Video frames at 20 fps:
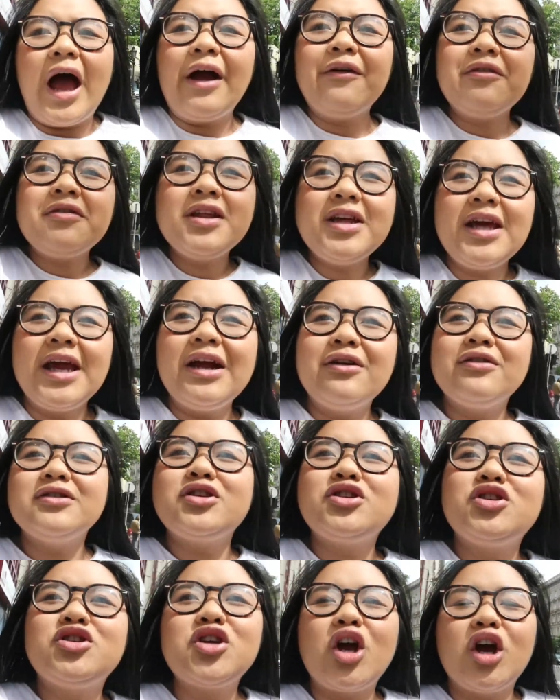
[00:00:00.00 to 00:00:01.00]
Everything here
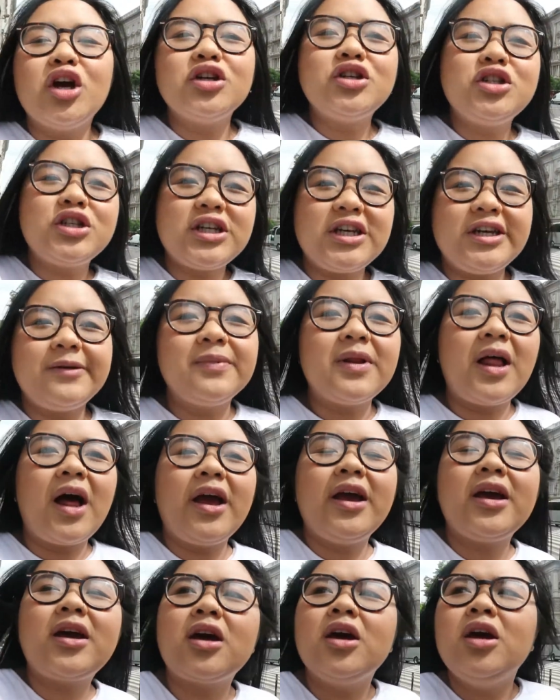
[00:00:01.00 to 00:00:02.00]
is so cheap.
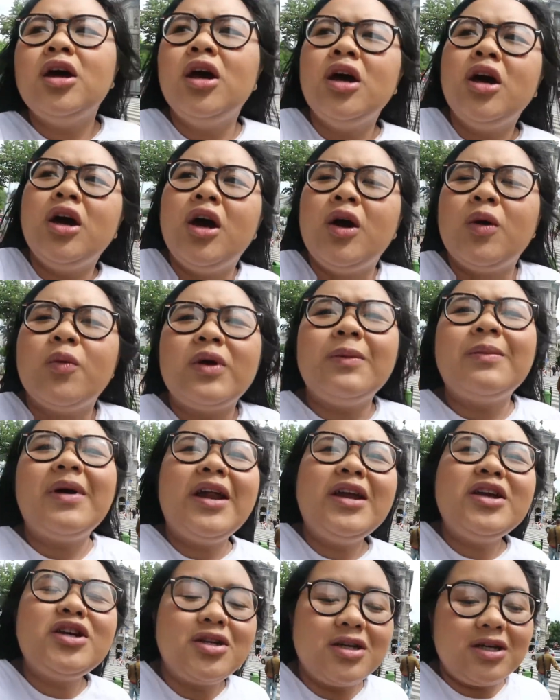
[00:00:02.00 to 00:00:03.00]
Like, we
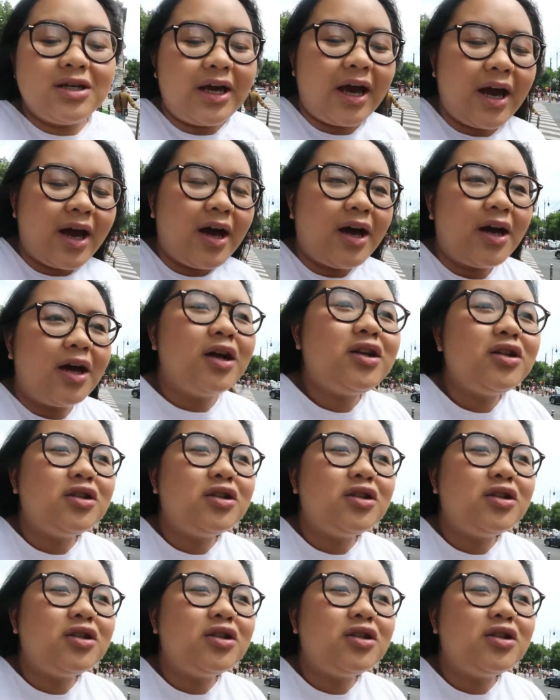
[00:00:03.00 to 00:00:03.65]
managed to get